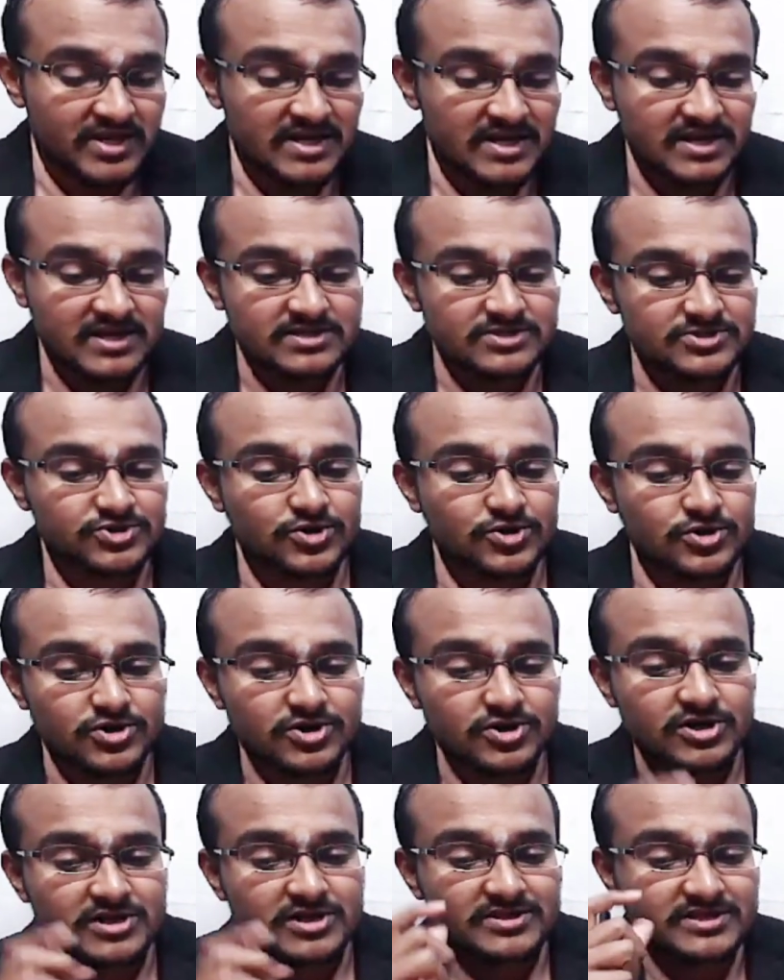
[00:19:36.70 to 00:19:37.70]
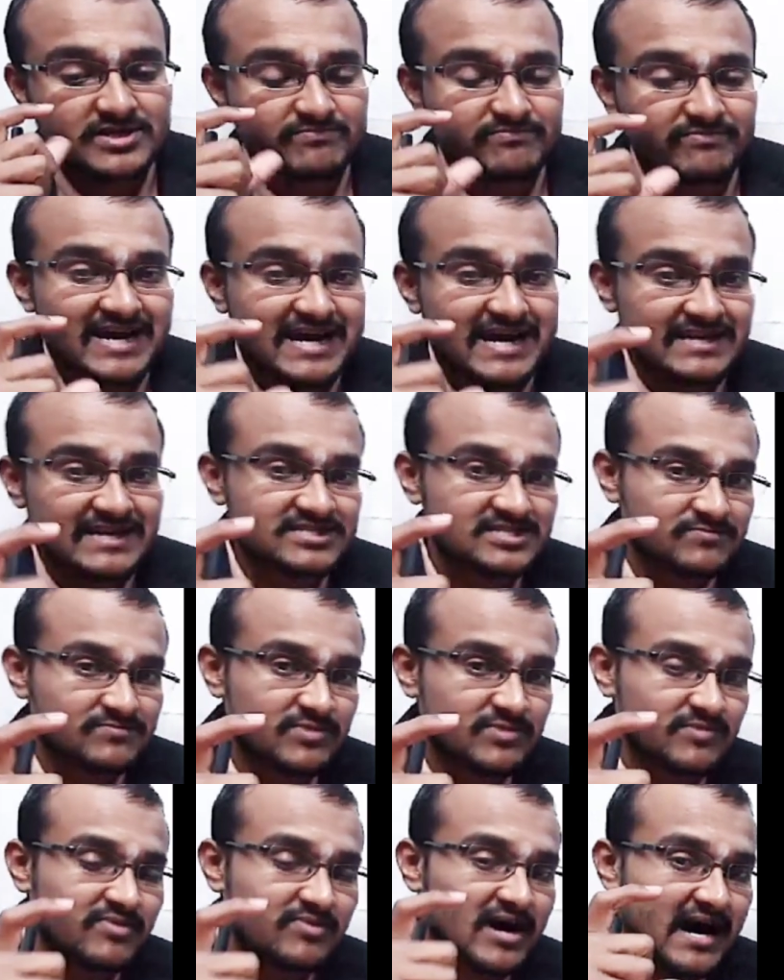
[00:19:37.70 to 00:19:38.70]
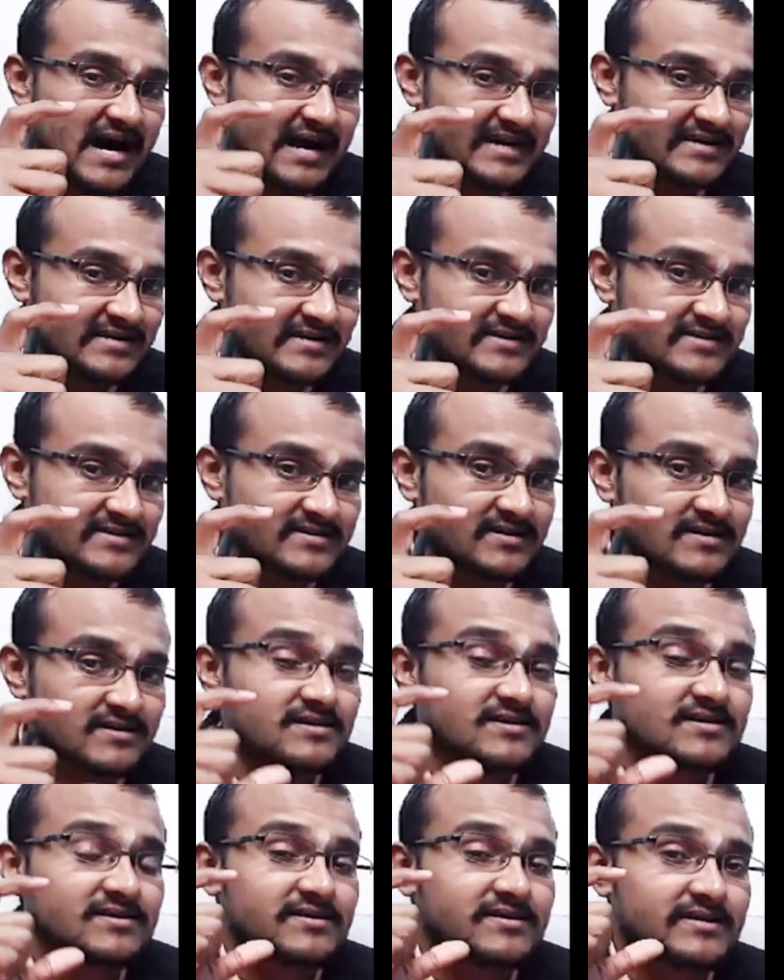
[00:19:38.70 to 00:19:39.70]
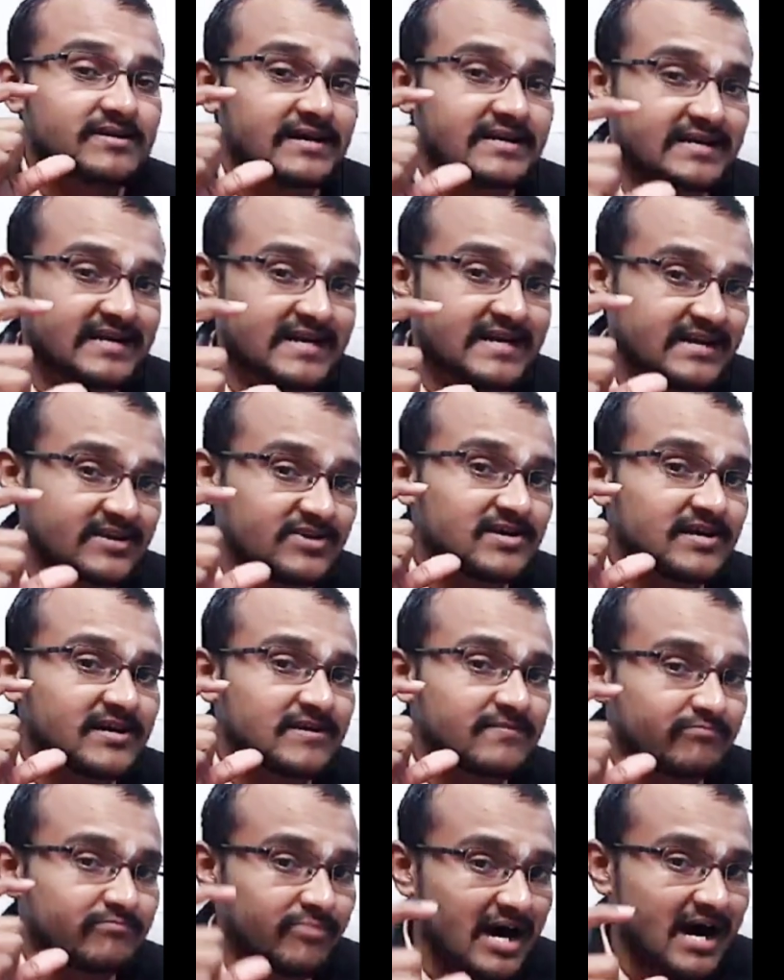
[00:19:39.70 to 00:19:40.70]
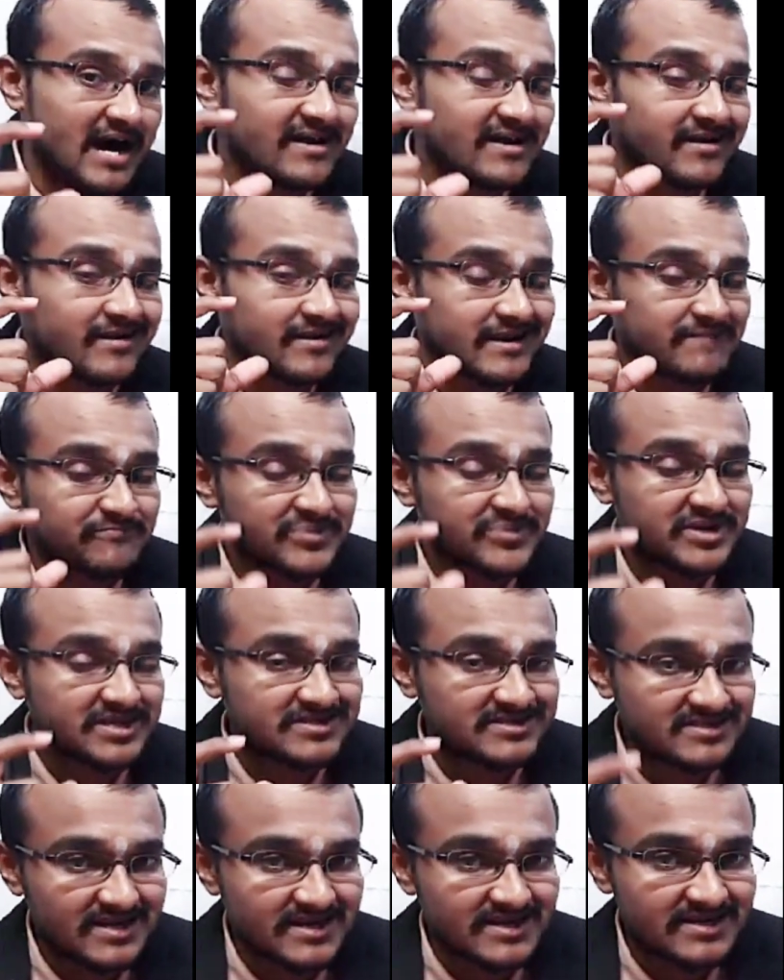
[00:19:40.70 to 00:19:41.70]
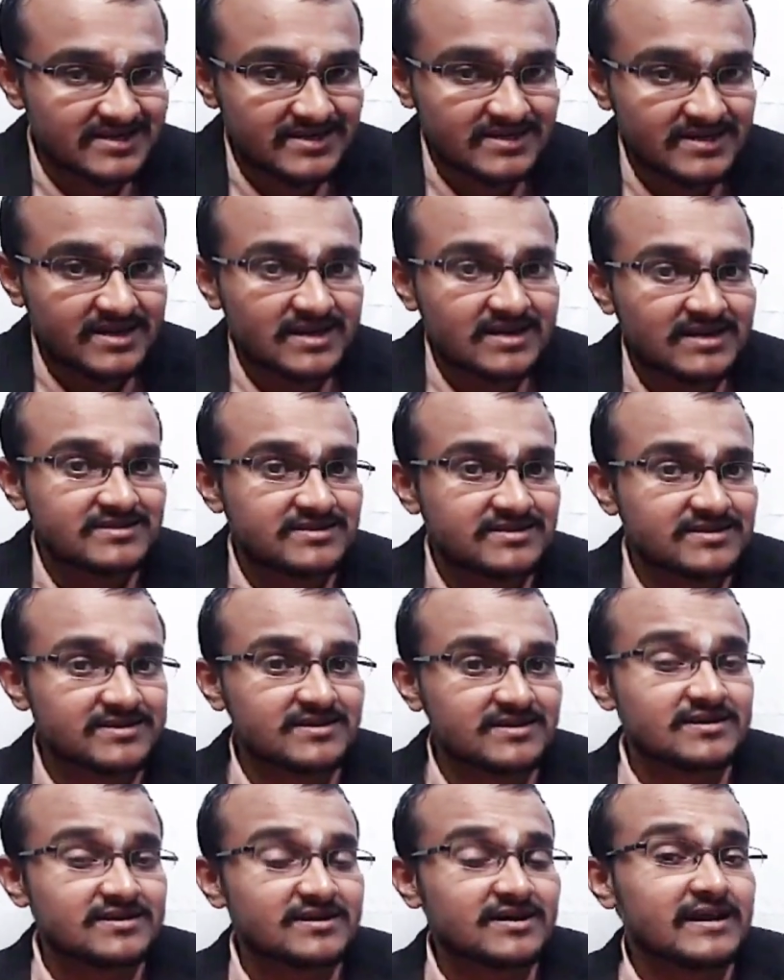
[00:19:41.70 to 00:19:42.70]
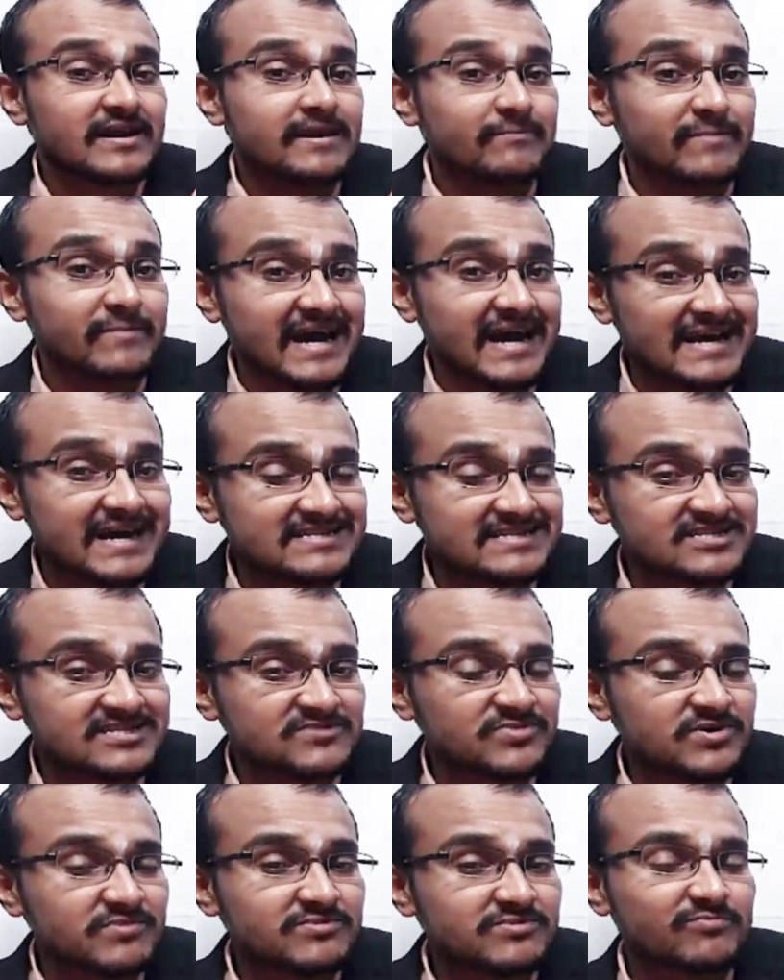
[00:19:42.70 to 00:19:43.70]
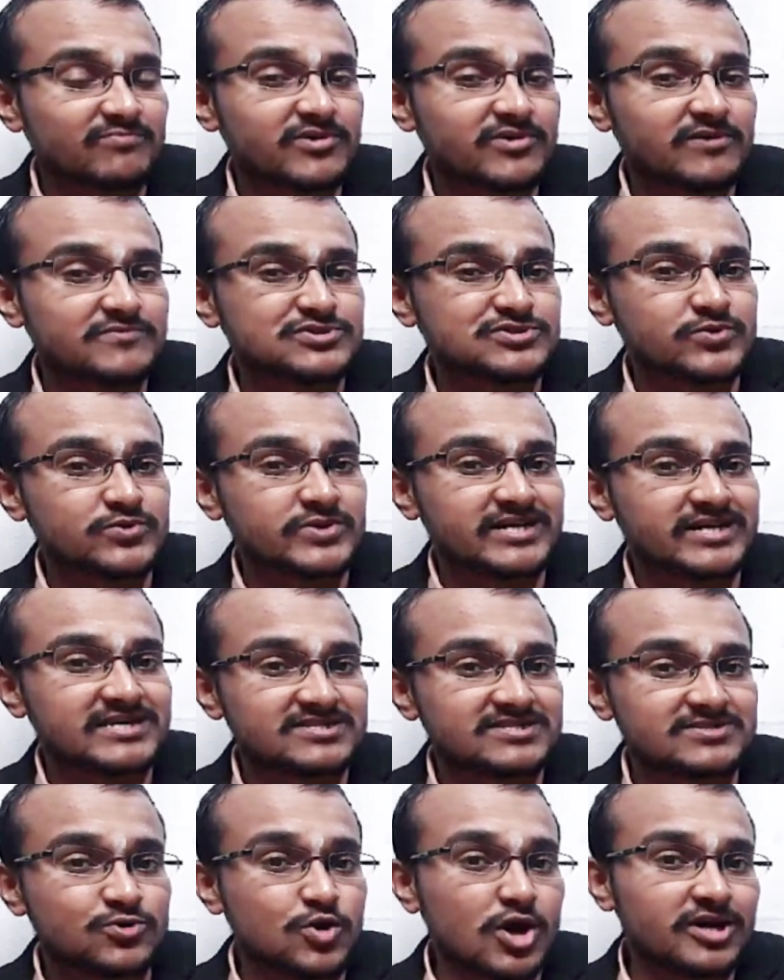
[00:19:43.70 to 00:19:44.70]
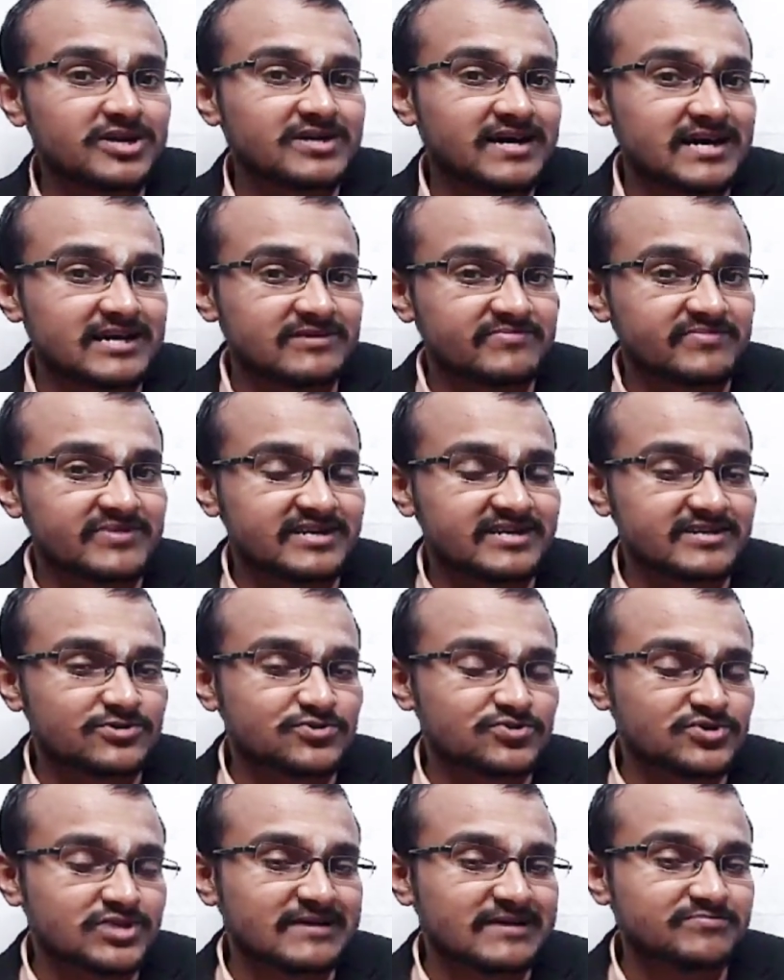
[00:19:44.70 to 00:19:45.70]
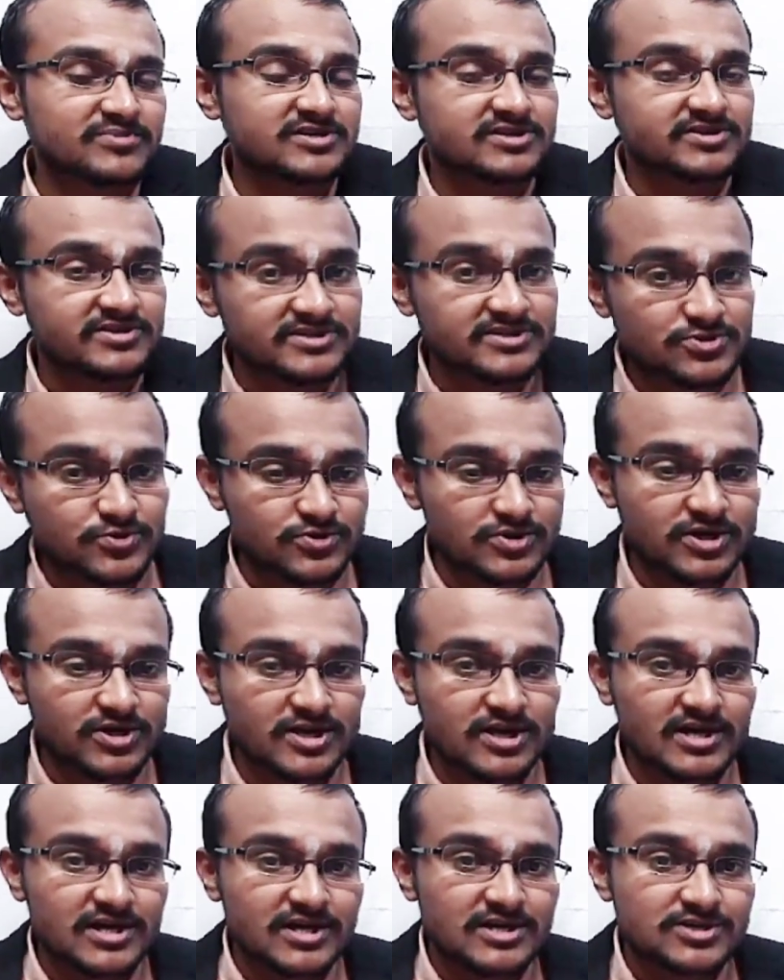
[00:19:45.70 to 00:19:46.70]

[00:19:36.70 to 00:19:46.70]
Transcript: So the maximum heighted rectangular bar represent the maximum number of students got admitted to that particular school.